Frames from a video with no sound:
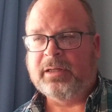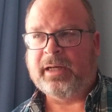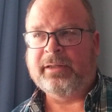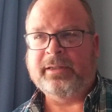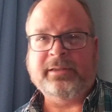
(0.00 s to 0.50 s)

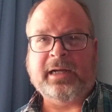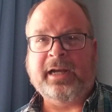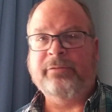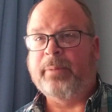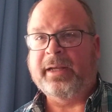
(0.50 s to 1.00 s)
I
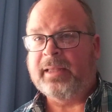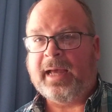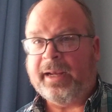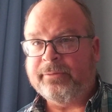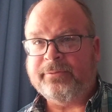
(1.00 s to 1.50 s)
I have my
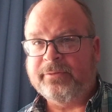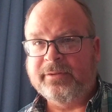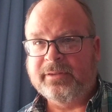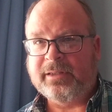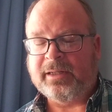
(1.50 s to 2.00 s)
life.
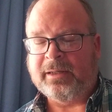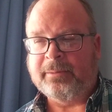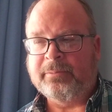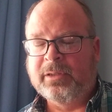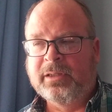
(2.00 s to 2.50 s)

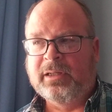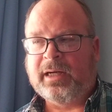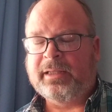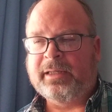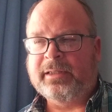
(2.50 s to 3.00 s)
Um,
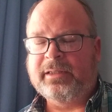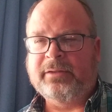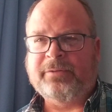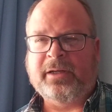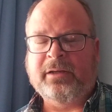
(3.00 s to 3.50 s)
I think
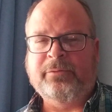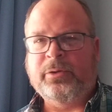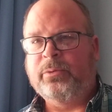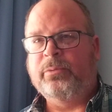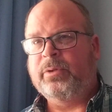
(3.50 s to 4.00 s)
if any of
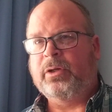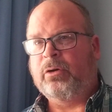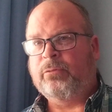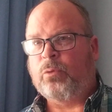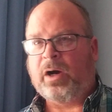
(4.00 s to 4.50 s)
you you
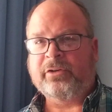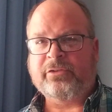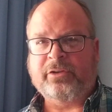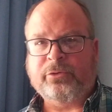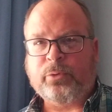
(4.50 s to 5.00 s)
know have
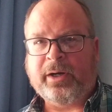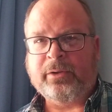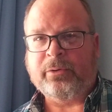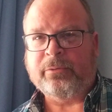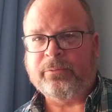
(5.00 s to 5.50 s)
watched the
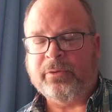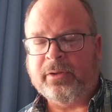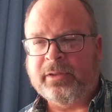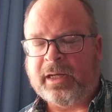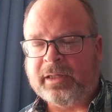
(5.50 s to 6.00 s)
trailer for
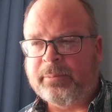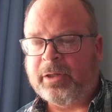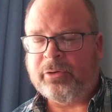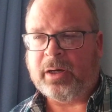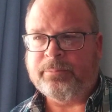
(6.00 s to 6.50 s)
the
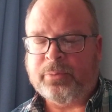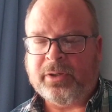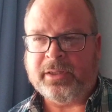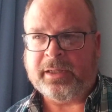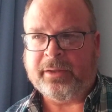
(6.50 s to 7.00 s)
documentary I'm
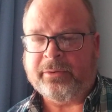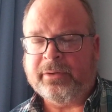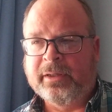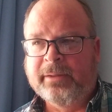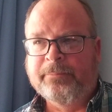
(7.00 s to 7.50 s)
putting
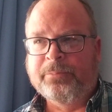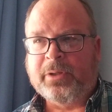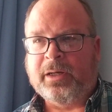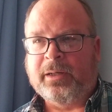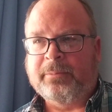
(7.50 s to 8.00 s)
together,
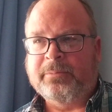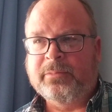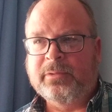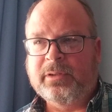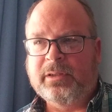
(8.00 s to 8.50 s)
um,
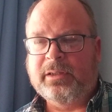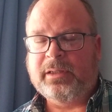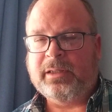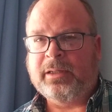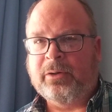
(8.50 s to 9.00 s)

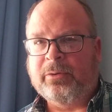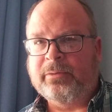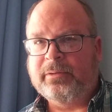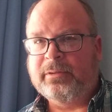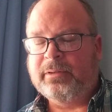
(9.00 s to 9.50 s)
you
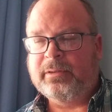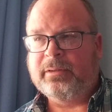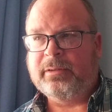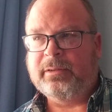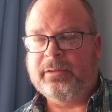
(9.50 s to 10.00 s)
know,
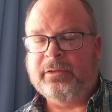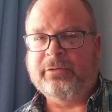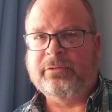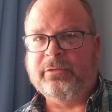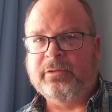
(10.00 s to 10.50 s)

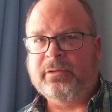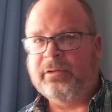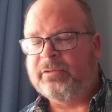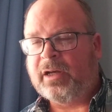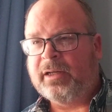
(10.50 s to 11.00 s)
this
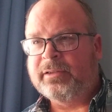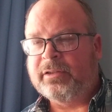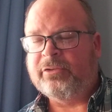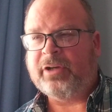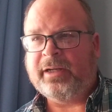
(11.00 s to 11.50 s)
this hunt,
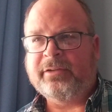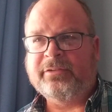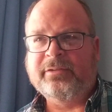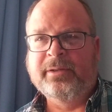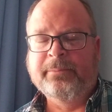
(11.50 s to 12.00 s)
the
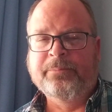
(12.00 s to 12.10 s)
chase,